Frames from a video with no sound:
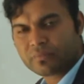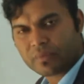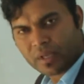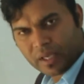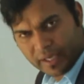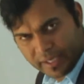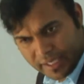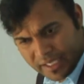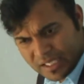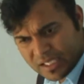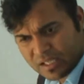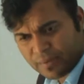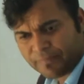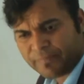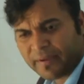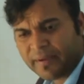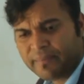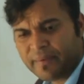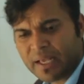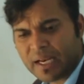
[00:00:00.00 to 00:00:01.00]
It is the
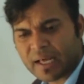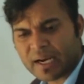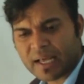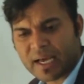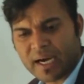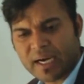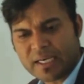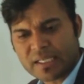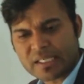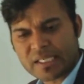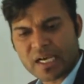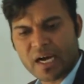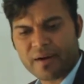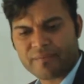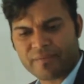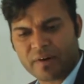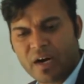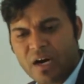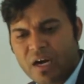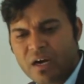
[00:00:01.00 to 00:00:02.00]
female organs
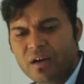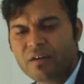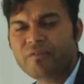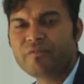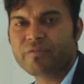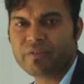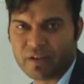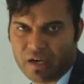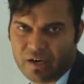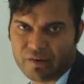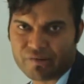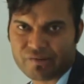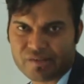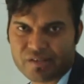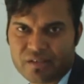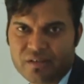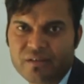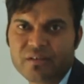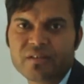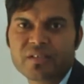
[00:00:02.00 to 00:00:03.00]
of a
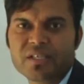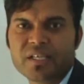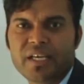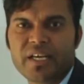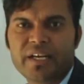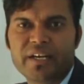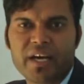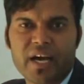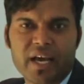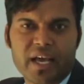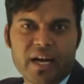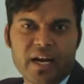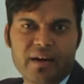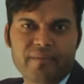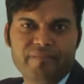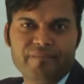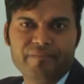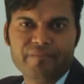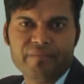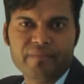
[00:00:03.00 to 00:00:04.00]
flowers. See in diagram.
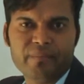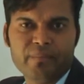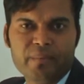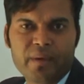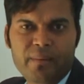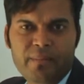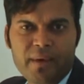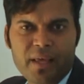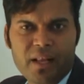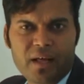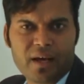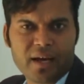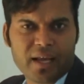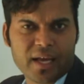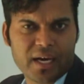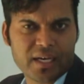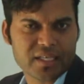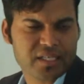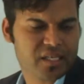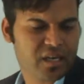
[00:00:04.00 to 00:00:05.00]
Female
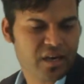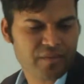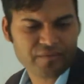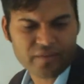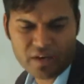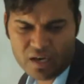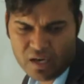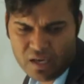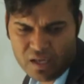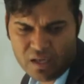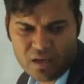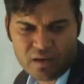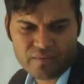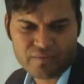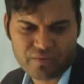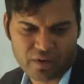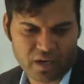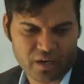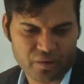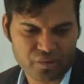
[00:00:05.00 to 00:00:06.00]
organs of a
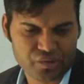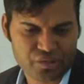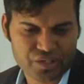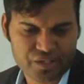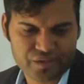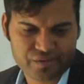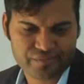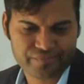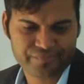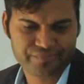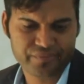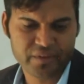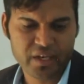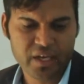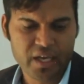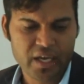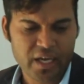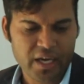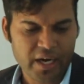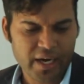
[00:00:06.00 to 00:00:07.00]
flowers.
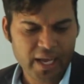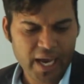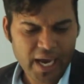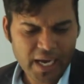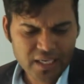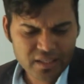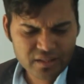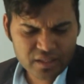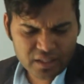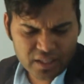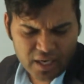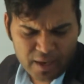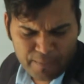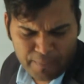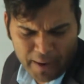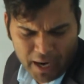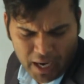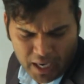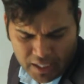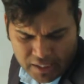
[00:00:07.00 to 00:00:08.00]
It has the three
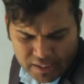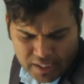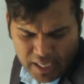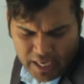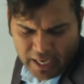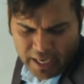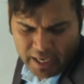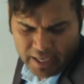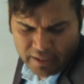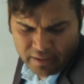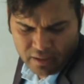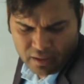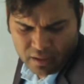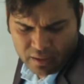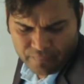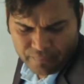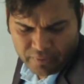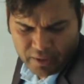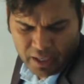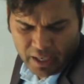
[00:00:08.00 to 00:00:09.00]
parts and
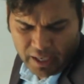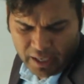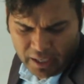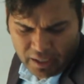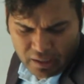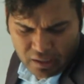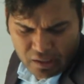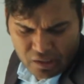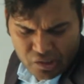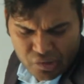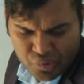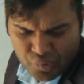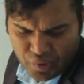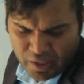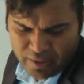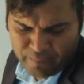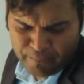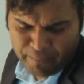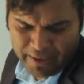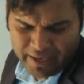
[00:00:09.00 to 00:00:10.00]
a
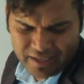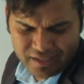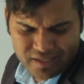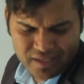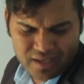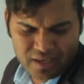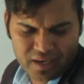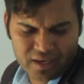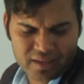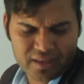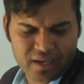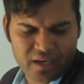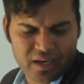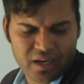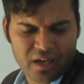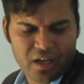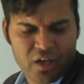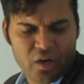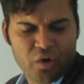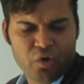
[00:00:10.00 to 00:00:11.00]
swollen base called
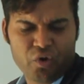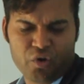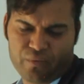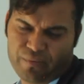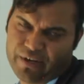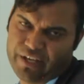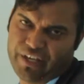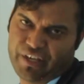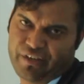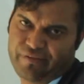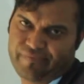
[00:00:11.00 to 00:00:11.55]
the ovary.